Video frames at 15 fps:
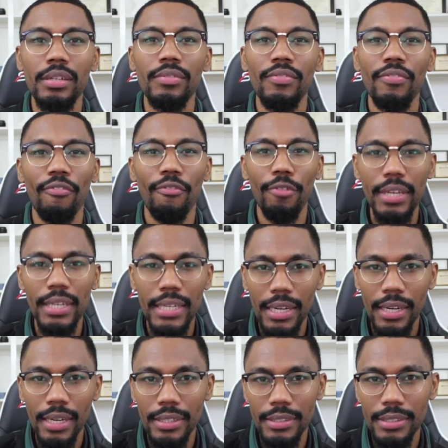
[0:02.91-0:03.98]
free
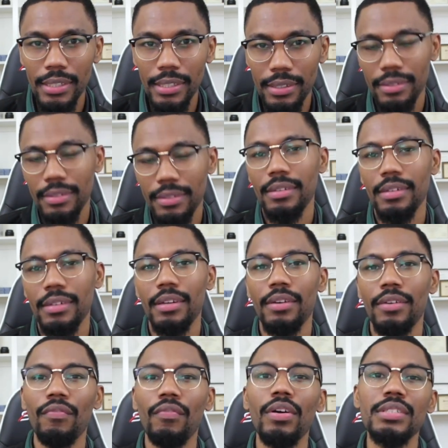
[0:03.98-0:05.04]
content
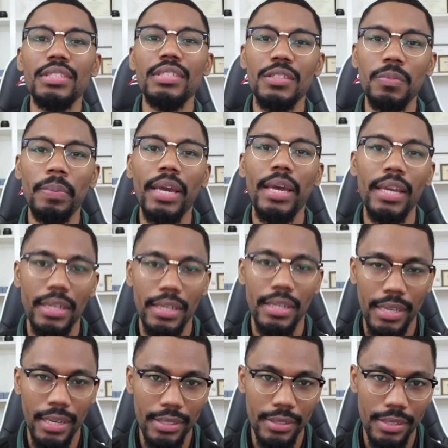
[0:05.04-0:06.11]
versus paid
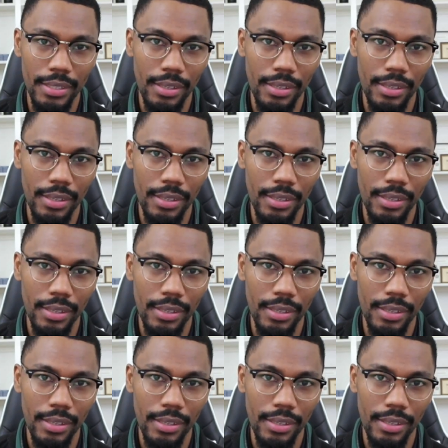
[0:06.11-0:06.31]
content?